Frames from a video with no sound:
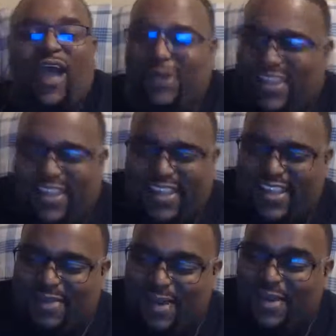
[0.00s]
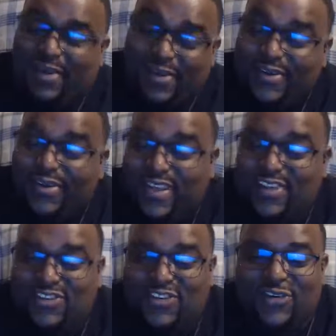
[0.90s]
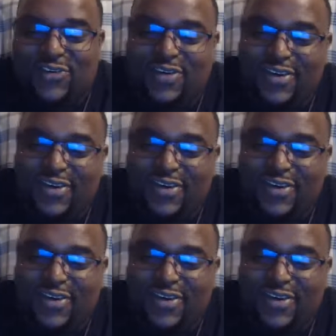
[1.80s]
ride one. I'm like, that's true.